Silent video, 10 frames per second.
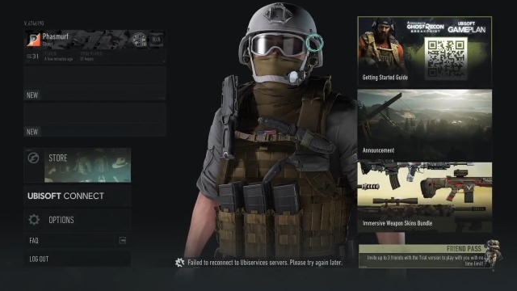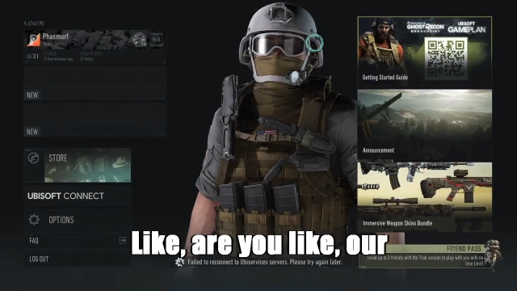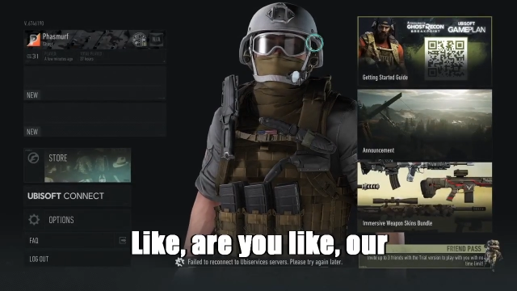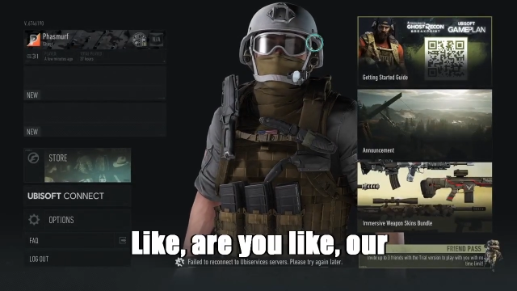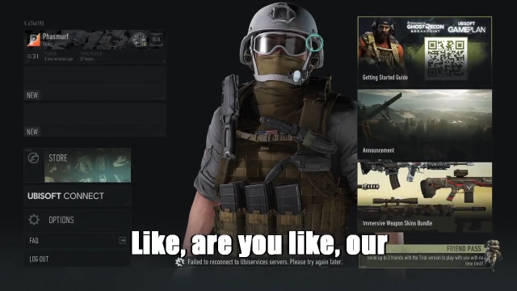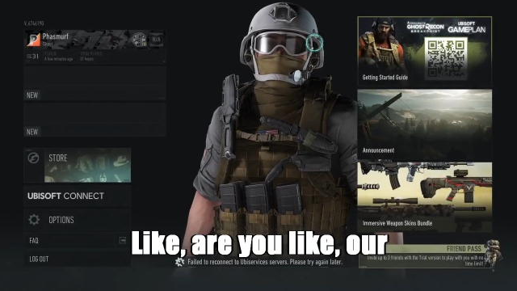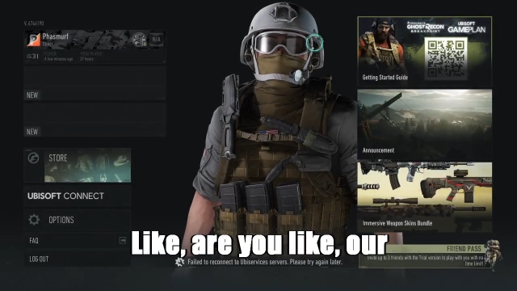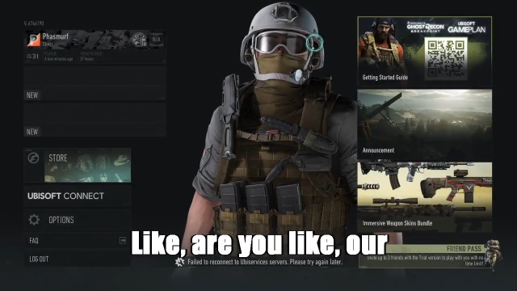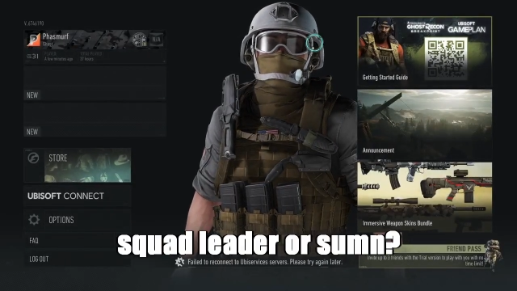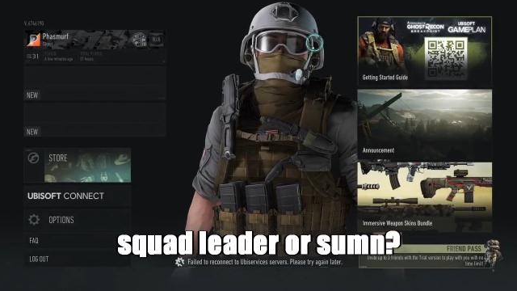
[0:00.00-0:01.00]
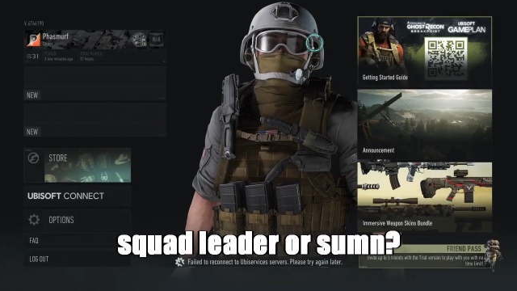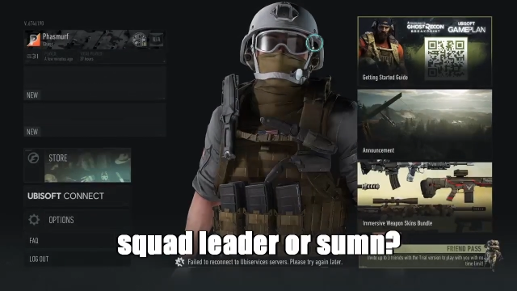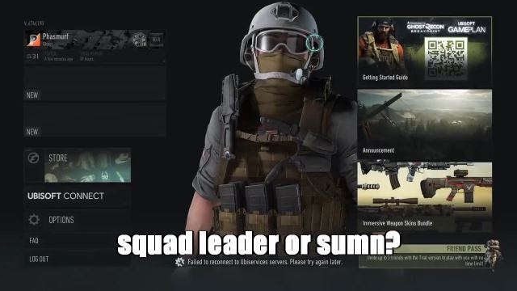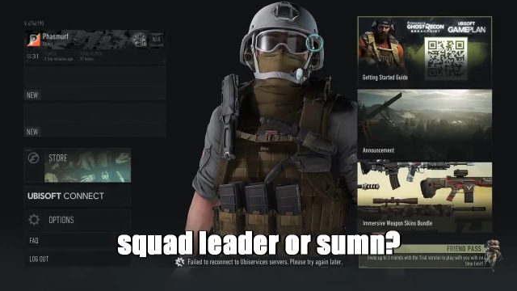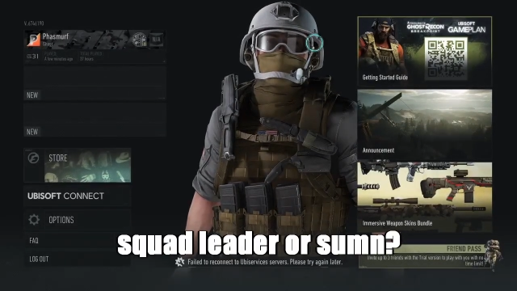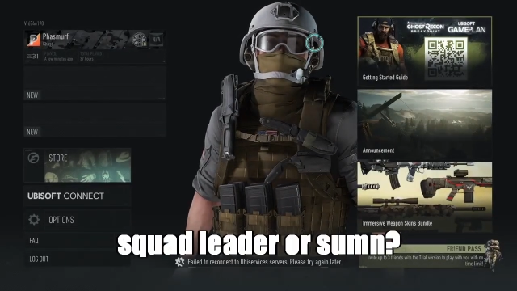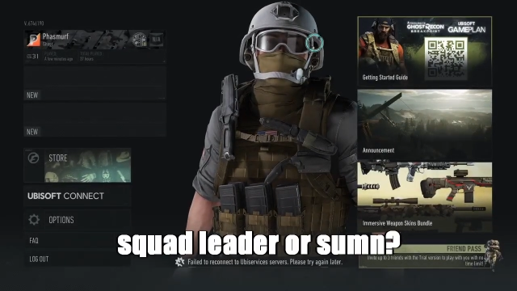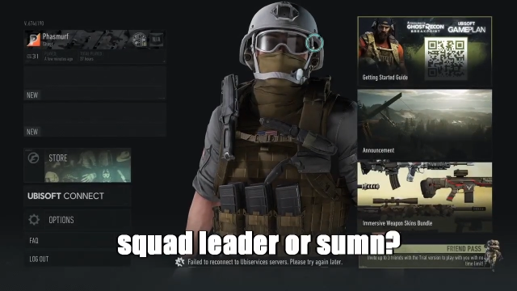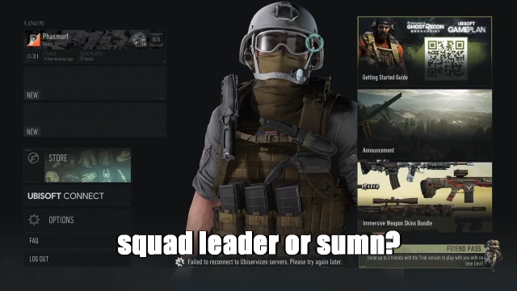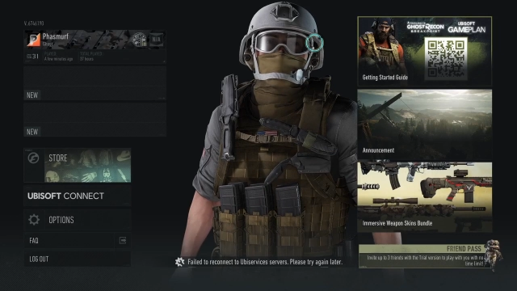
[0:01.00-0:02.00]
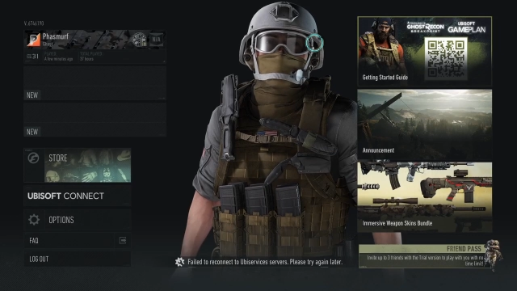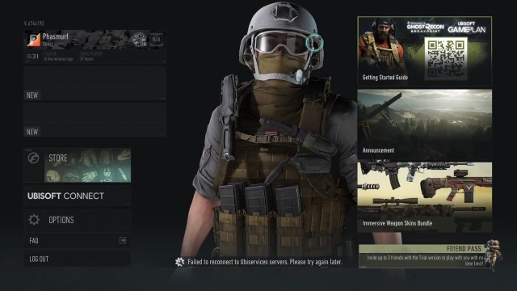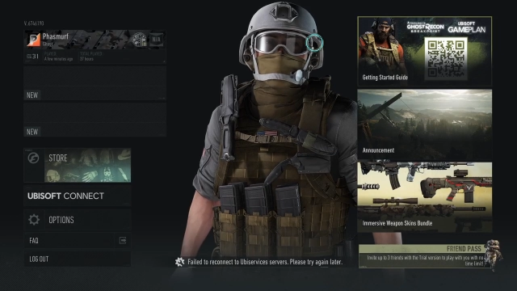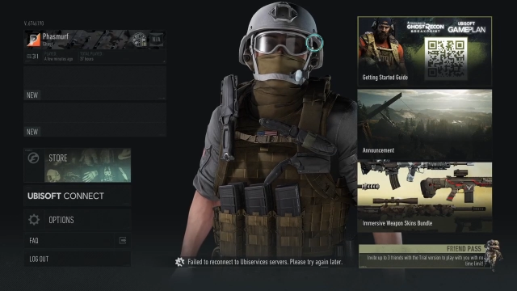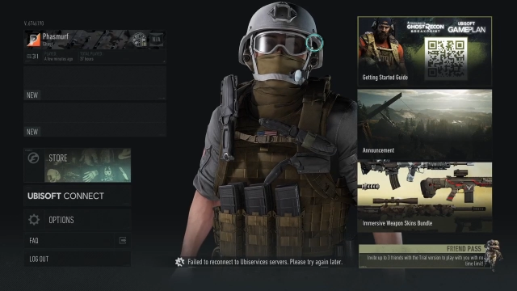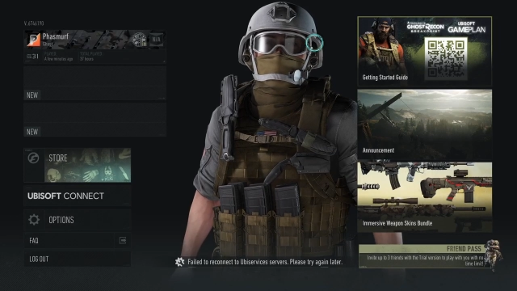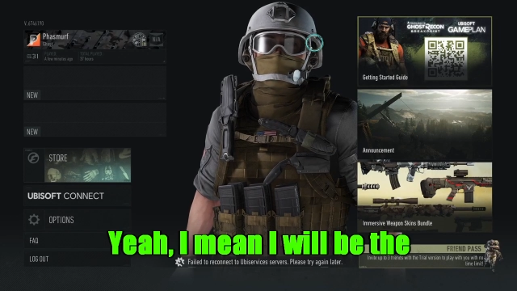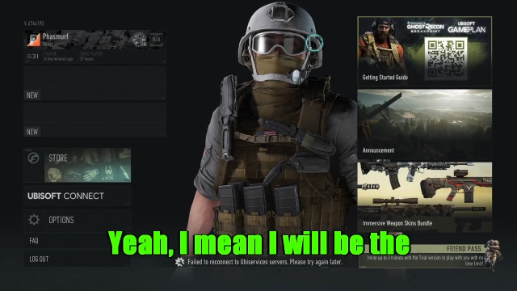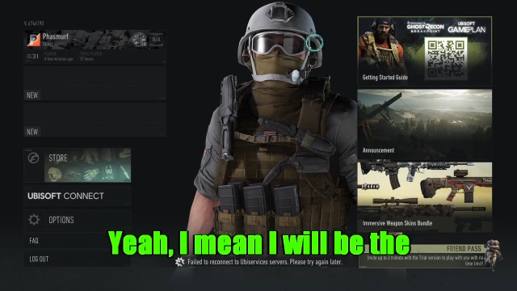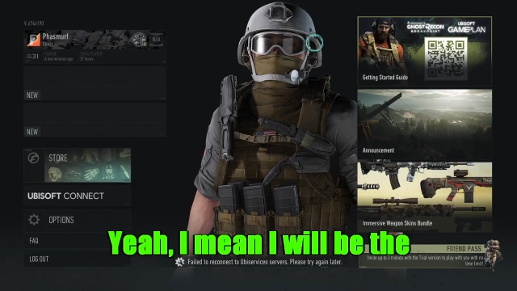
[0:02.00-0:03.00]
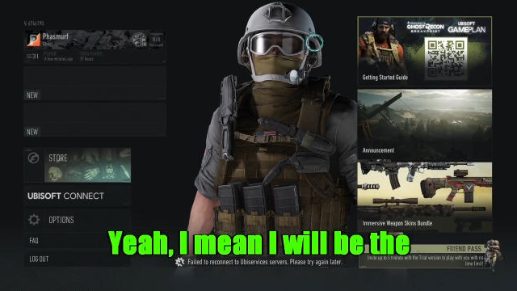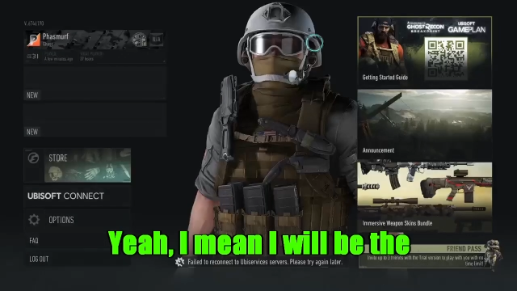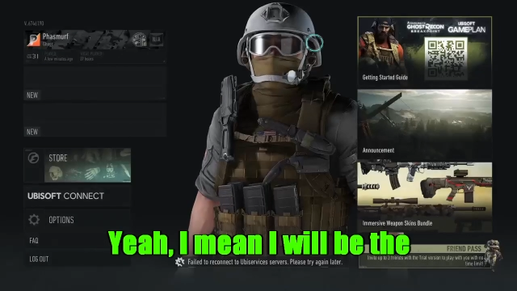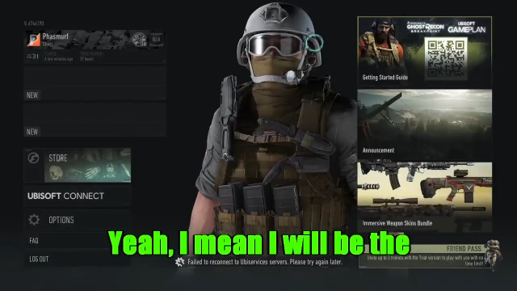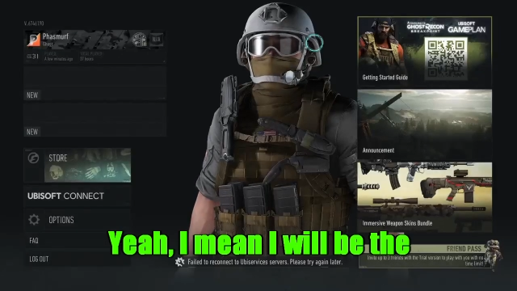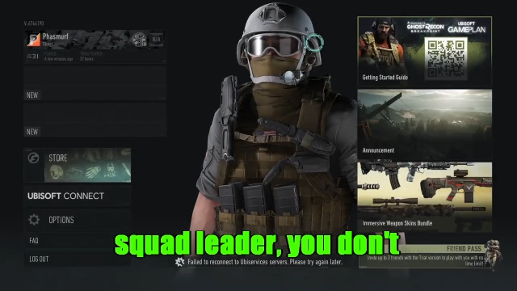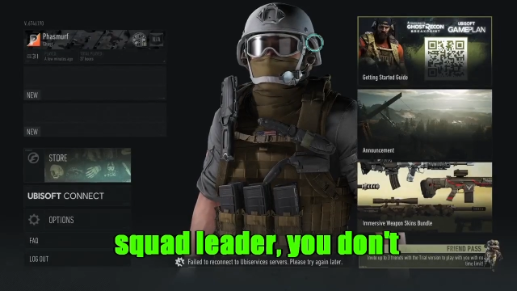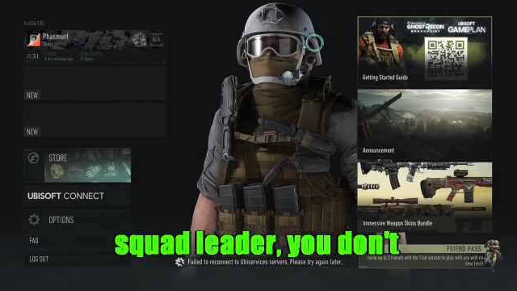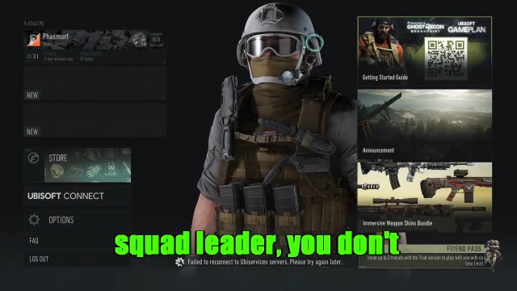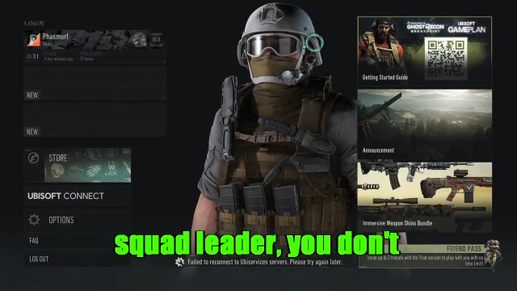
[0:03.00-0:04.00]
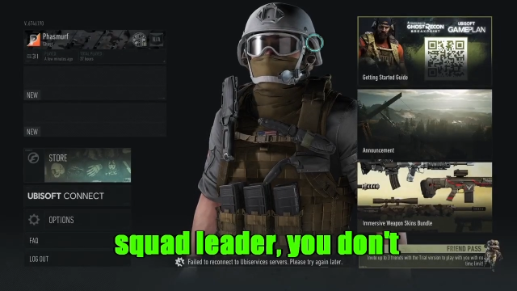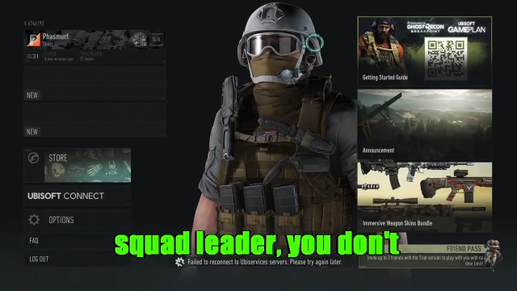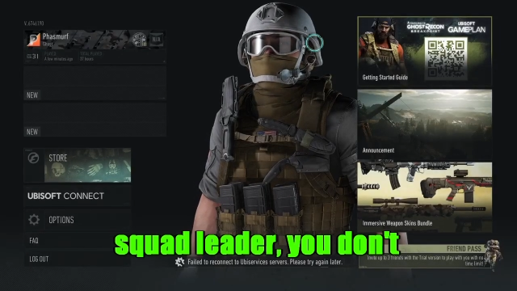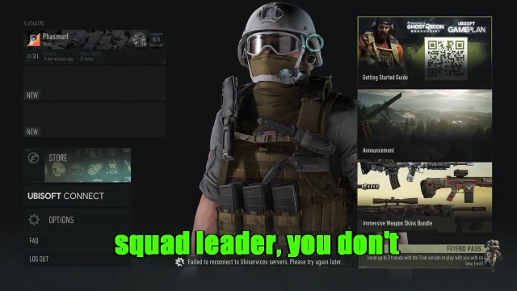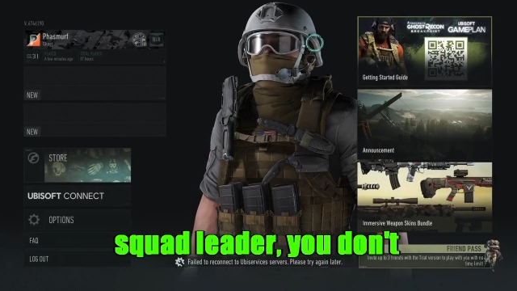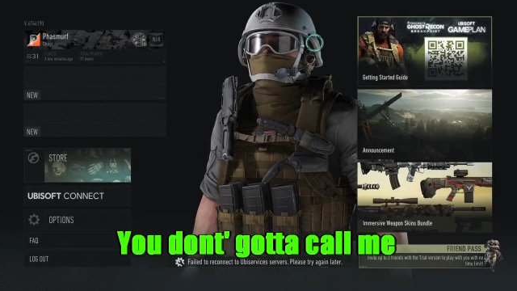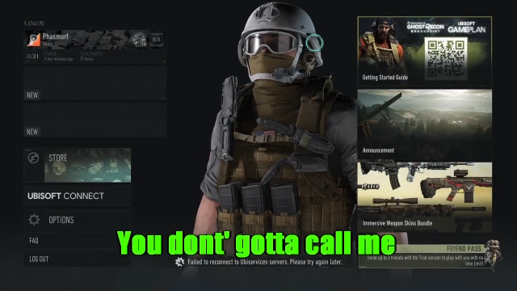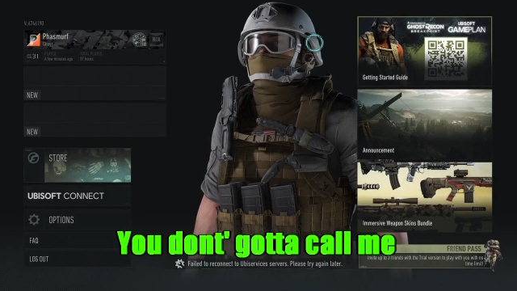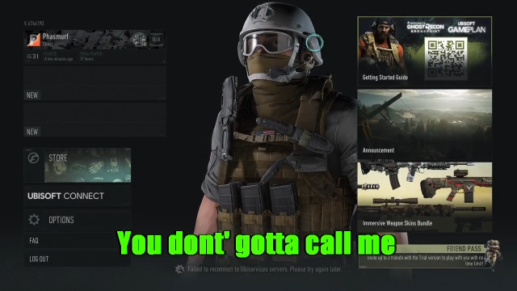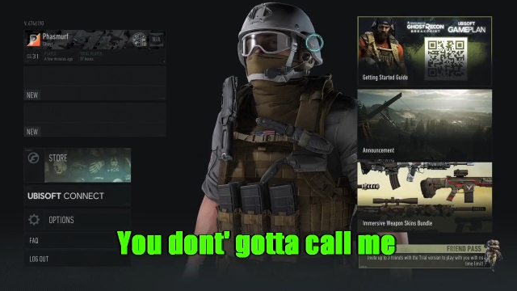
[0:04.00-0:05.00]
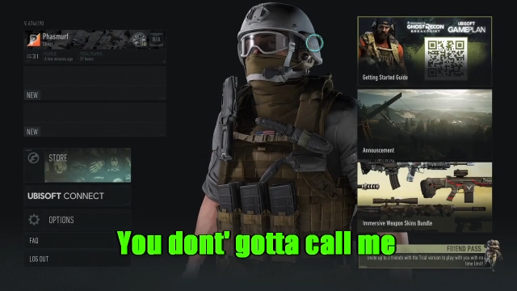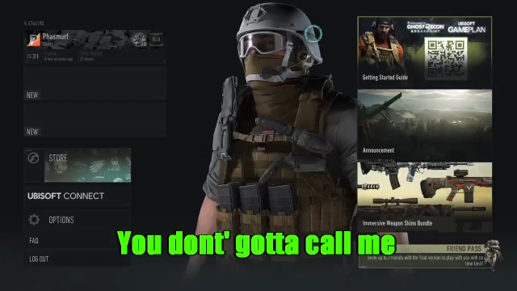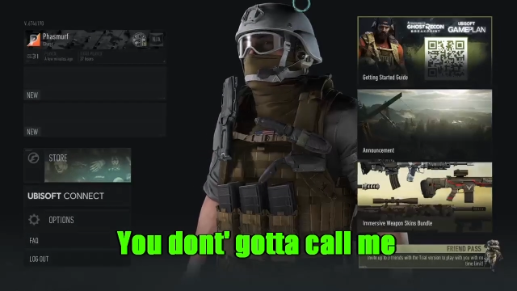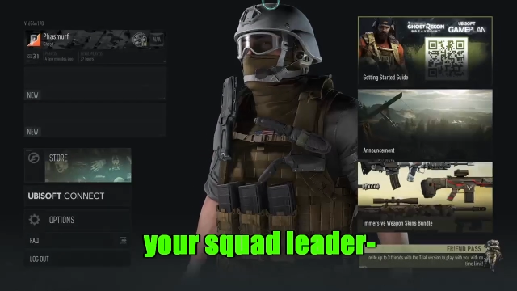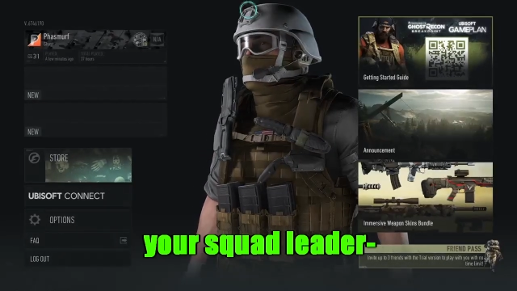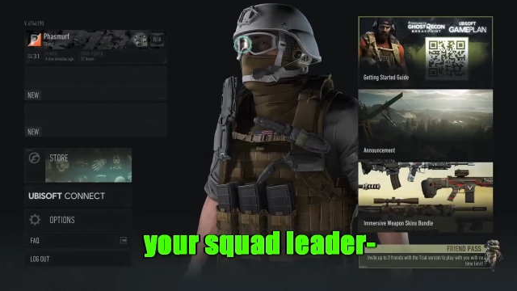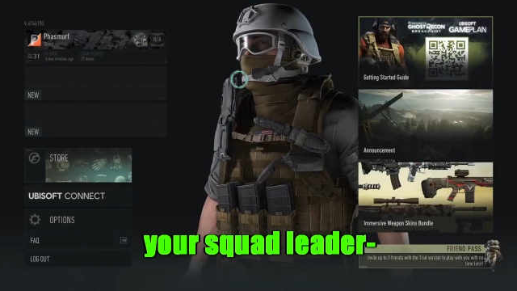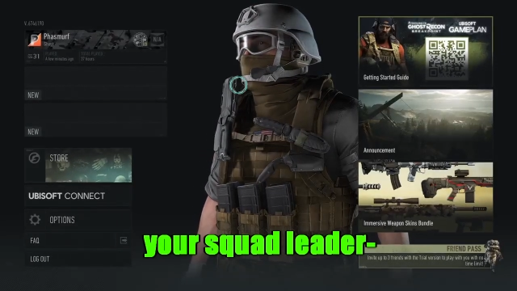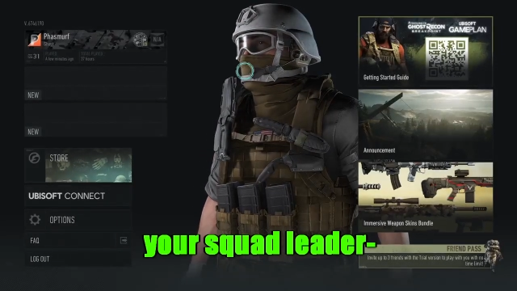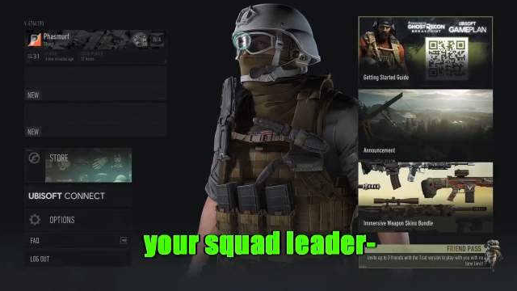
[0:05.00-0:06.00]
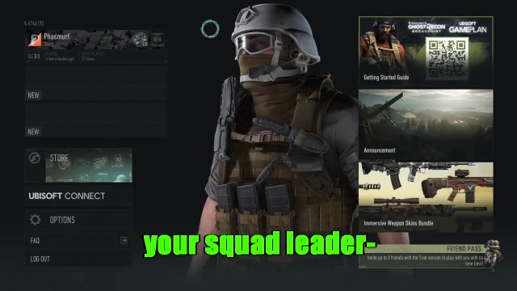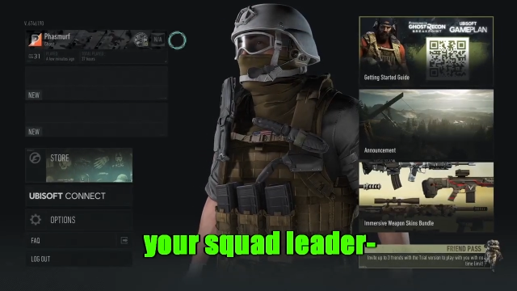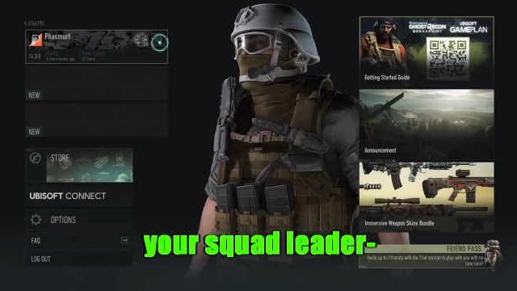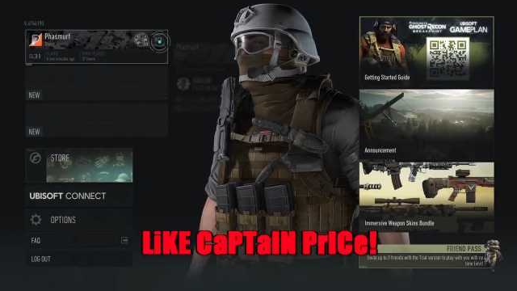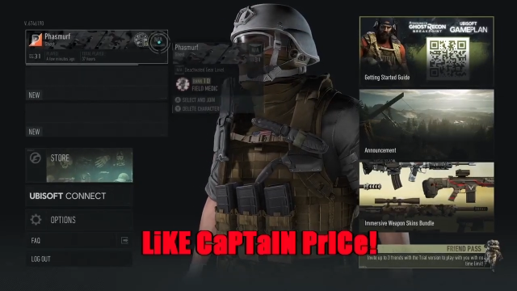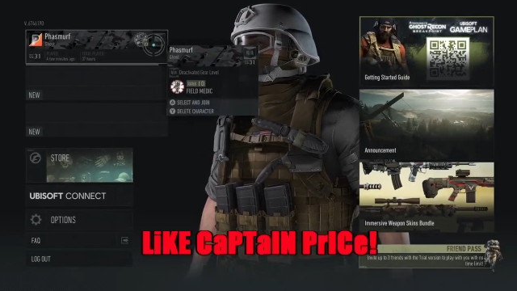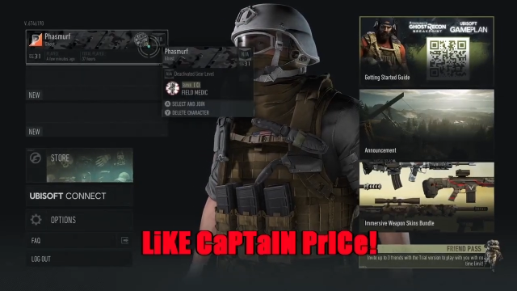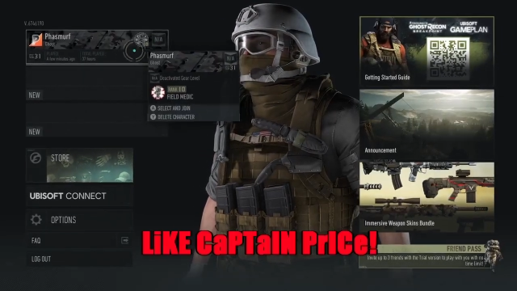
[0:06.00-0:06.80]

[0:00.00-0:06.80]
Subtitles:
Nobody's mouth can be seen.